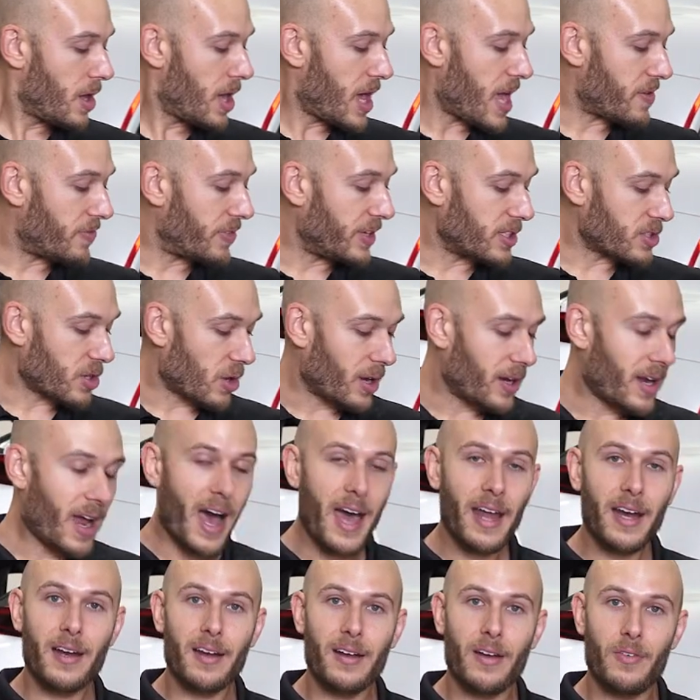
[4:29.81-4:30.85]
if these are
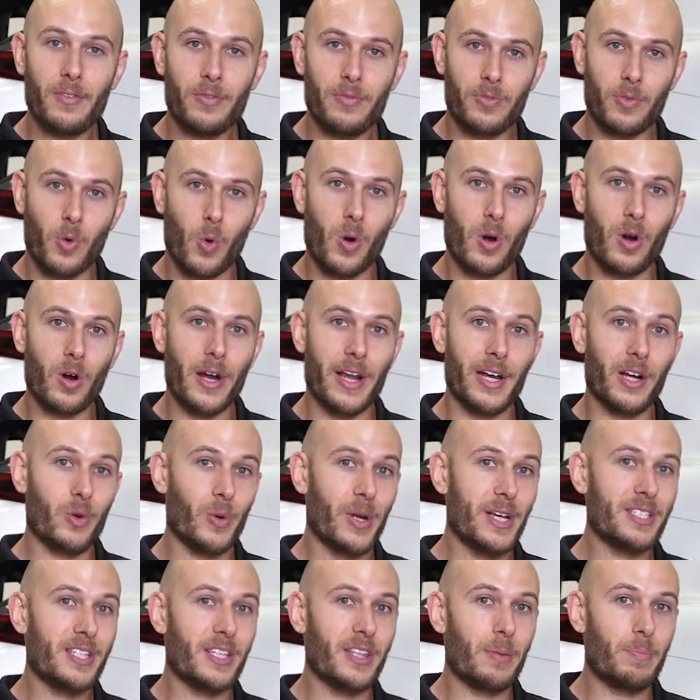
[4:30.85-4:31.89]
not for
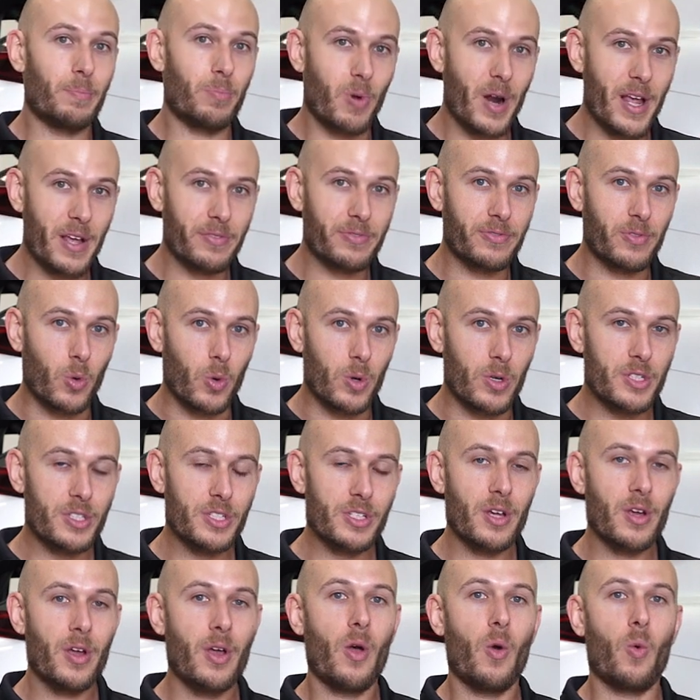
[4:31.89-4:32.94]
increasing the brake
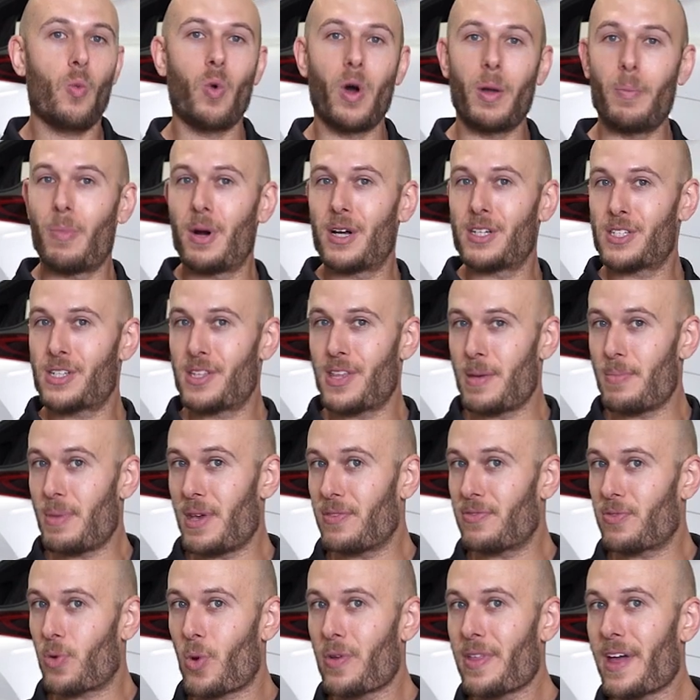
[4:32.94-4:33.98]
force, what must they be
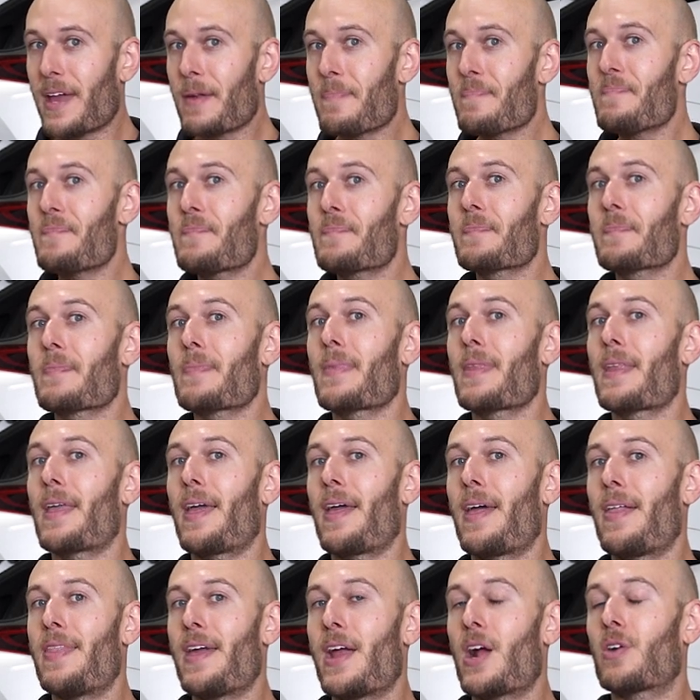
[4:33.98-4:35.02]
for then?
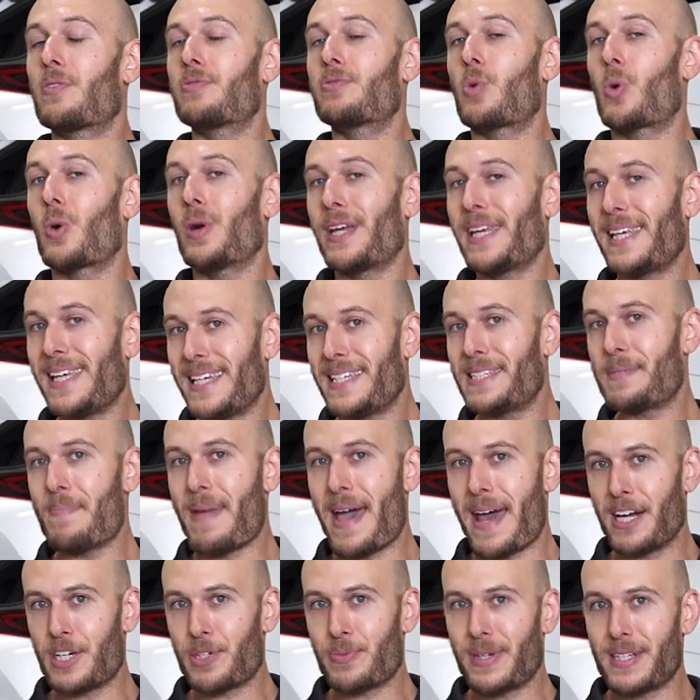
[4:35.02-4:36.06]
They are for heat
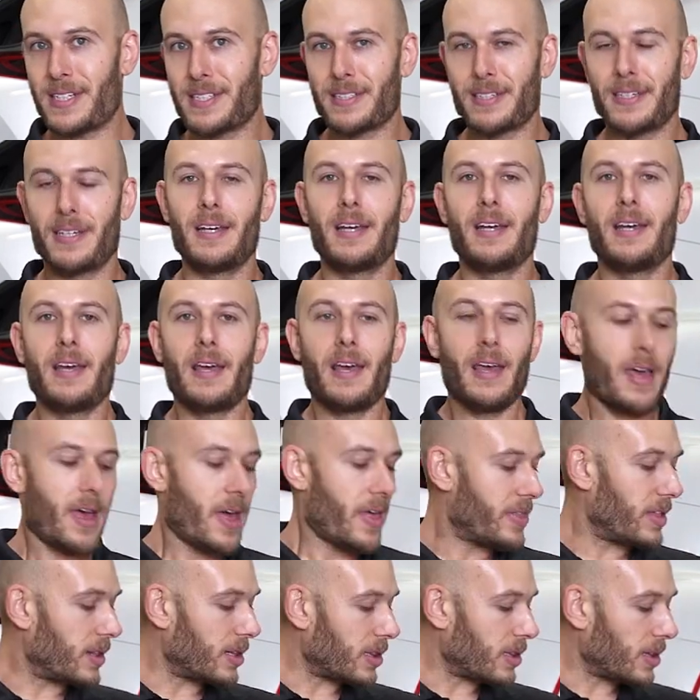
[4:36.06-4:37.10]
management.
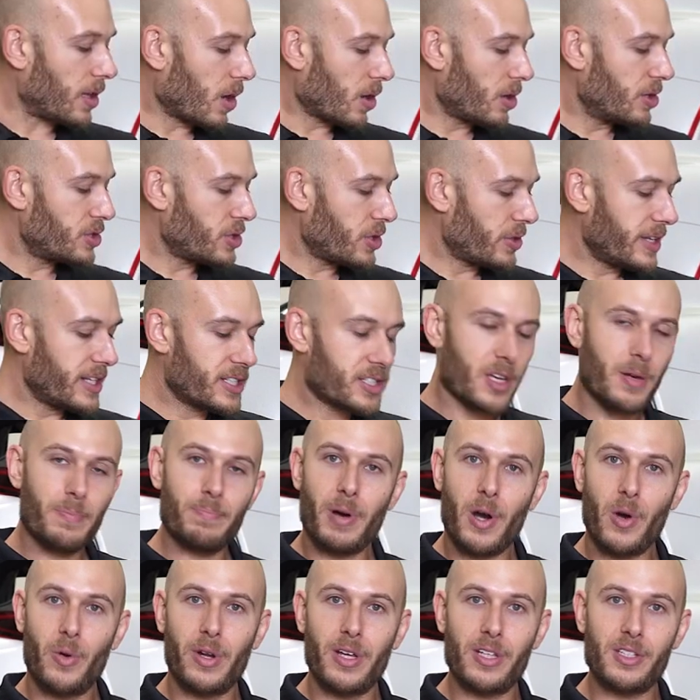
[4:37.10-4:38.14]
The larger these
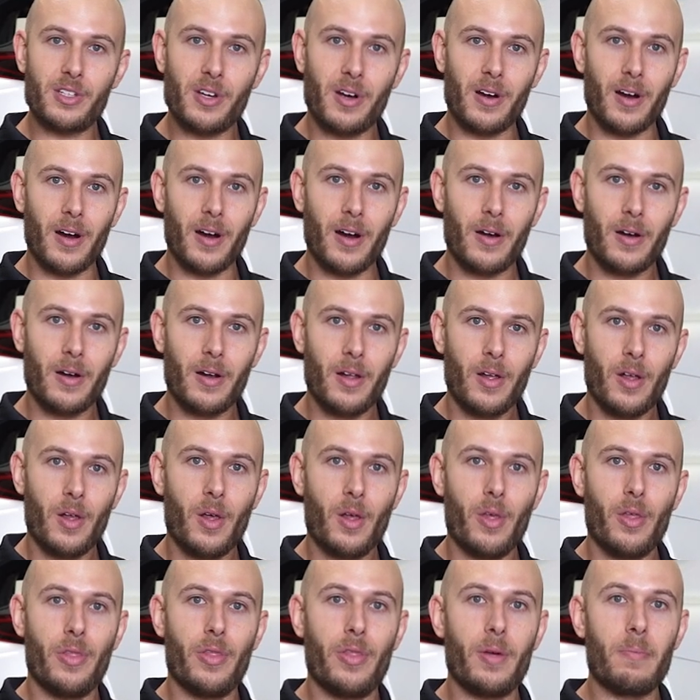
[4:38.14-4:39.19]
components are,
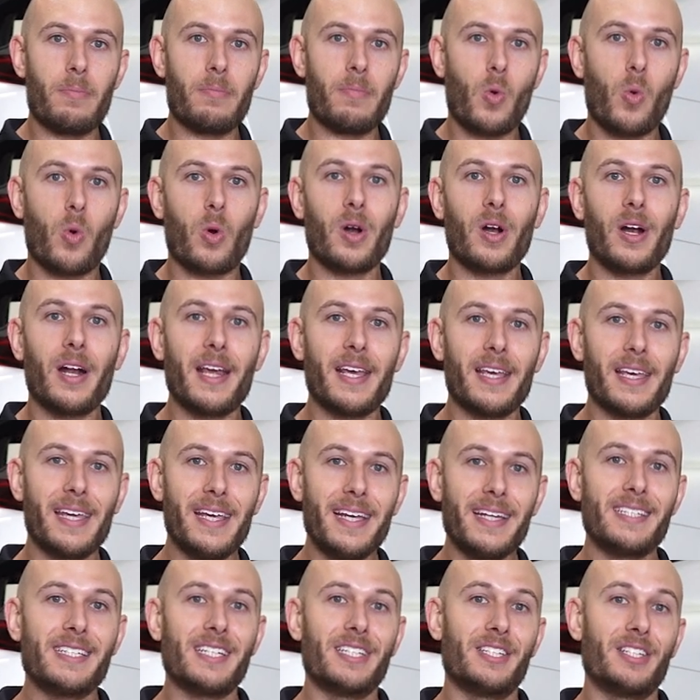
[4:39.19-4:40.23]
the more
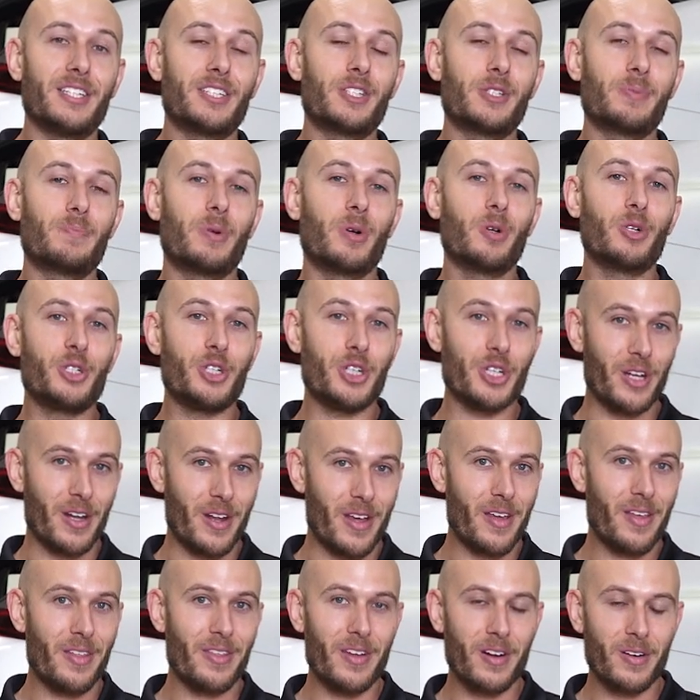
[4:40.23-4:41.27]
heat
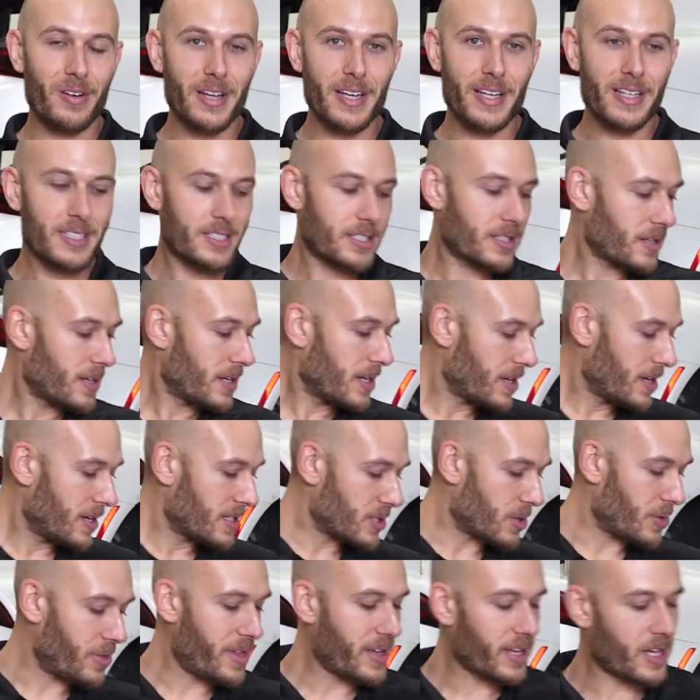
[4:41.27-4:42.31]
dispersion there is.
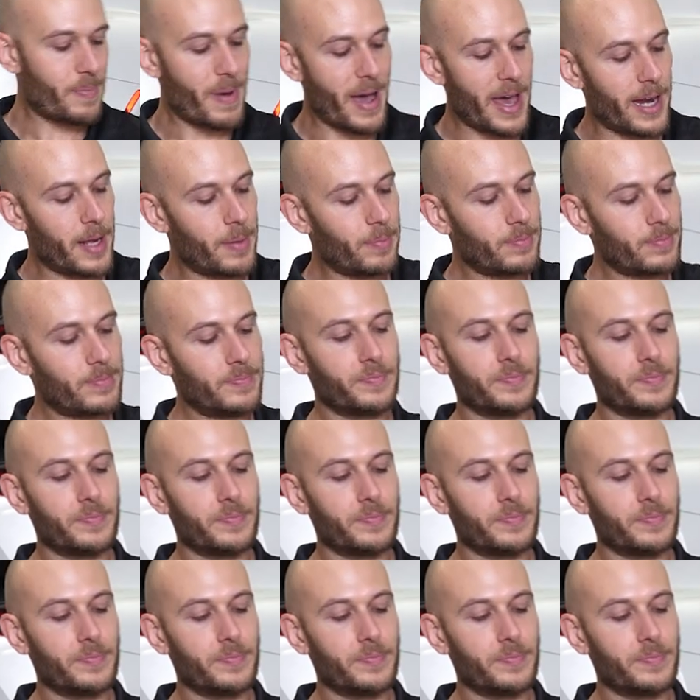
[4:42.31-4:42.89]
So think about it.